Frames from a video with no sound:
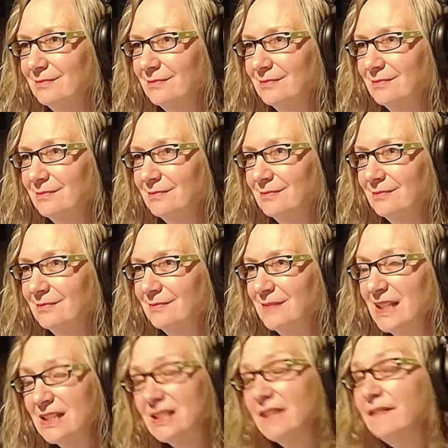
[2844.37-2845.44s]

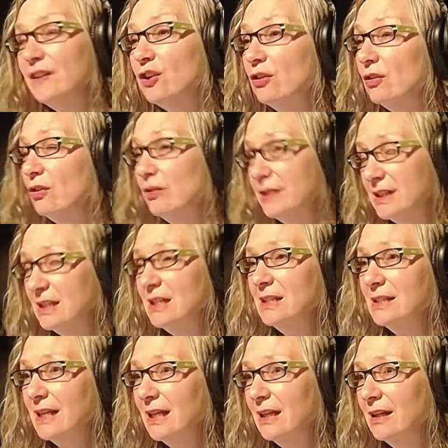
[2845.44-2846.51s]
It's difficult or it's
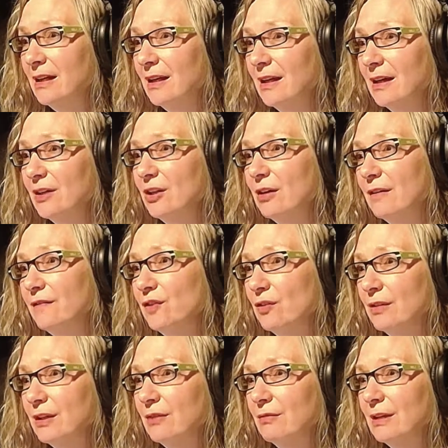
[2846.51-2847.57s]
easy. If you're
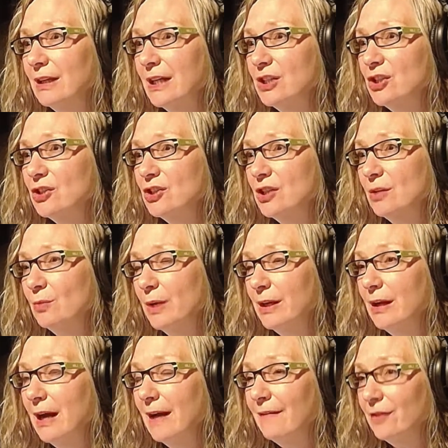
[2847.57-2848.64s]
in a relationship where
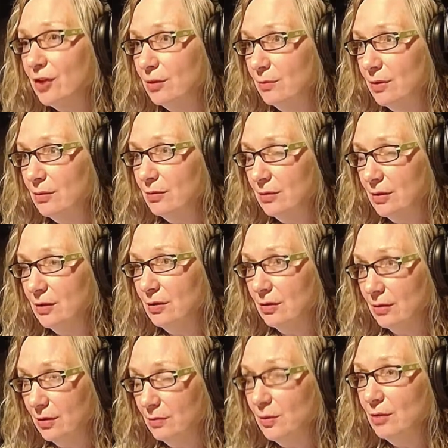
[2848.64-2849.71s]
you have you
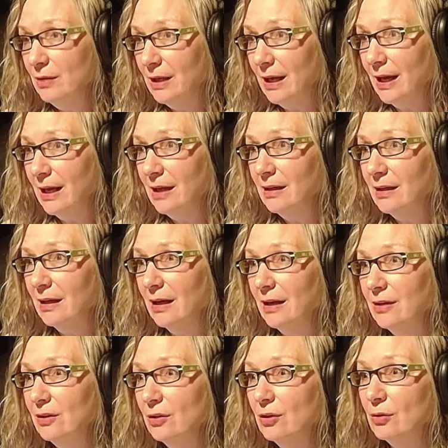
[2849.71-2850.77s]
can communicate
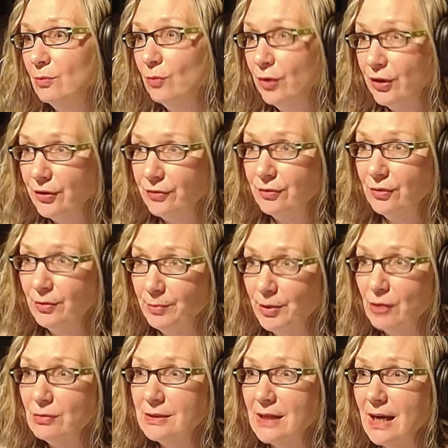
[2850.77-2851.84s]
and you can work through the
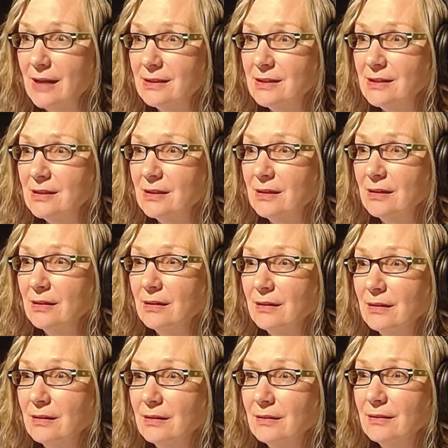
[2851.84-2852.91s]
process,
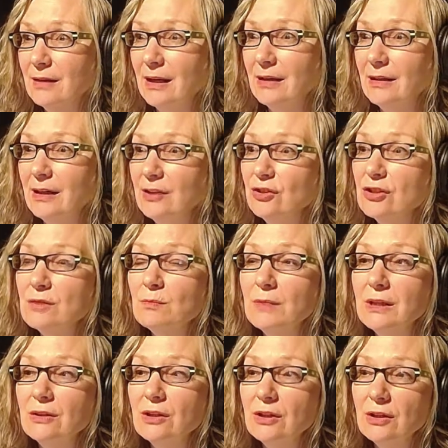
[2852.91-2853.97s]
then it doesn't
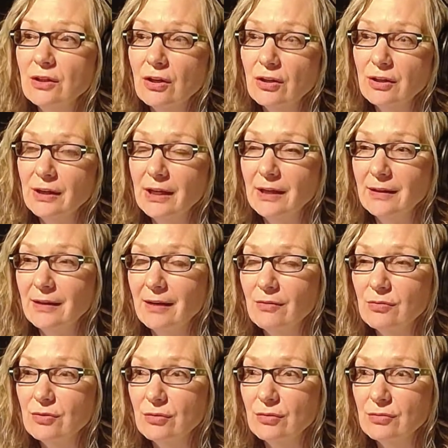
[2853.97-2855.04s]
mean that you're not going to hit
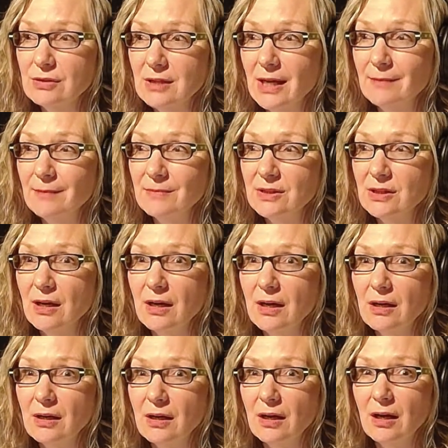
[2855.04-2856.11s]
those times that
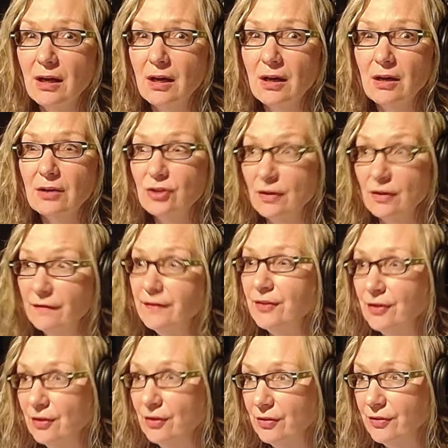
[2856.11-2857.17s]
are tougher
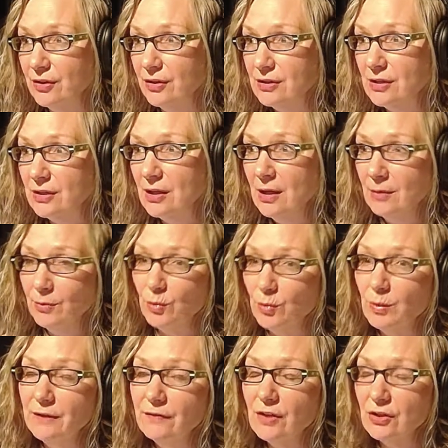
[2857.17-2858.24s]
than others. But
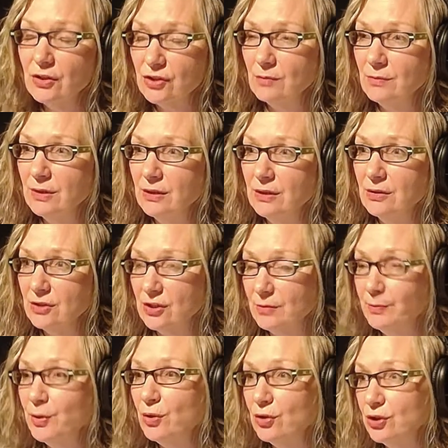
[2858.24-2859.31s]
when you've got somebody that
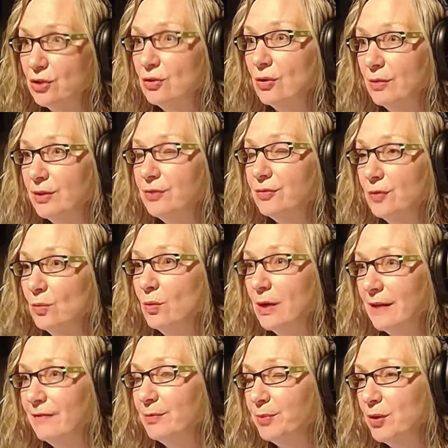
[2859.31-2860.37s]
supports you going through
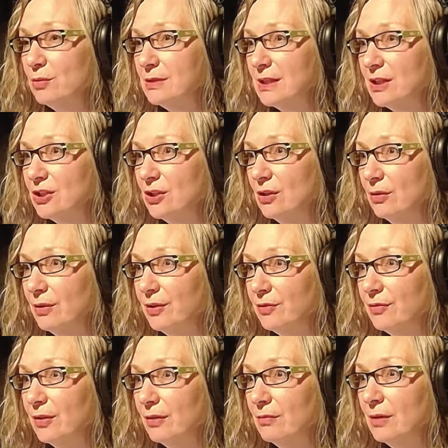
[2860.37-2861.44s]
whatever process you're going
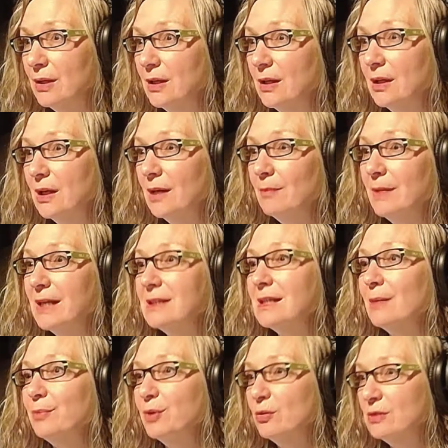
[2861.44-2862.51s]
through, it makes
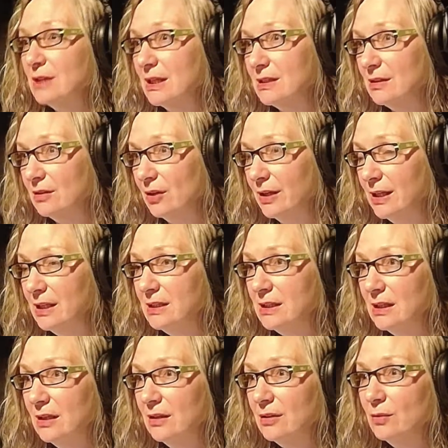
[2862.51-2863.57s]
that process a lot
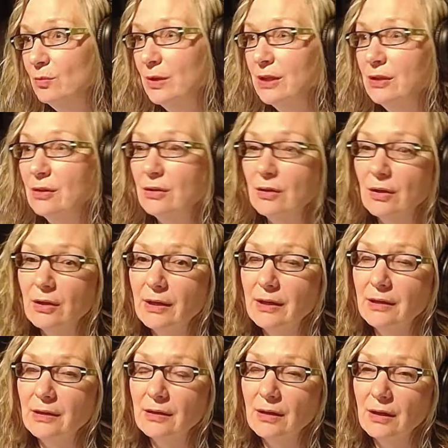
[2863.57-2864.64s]
easier than when you in.